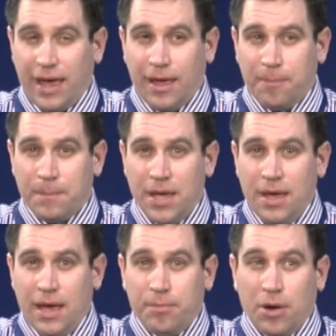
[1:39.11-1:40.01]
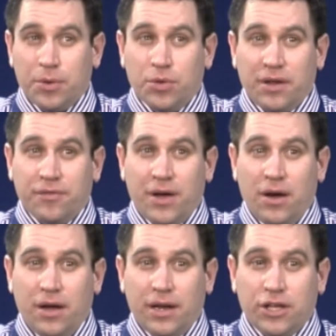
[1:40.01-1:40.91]
And probably what I
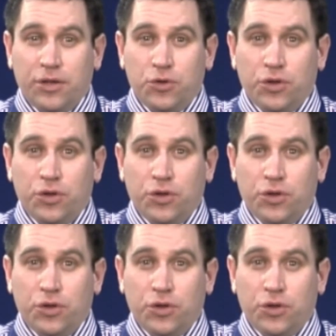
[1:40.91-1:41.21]
found, like,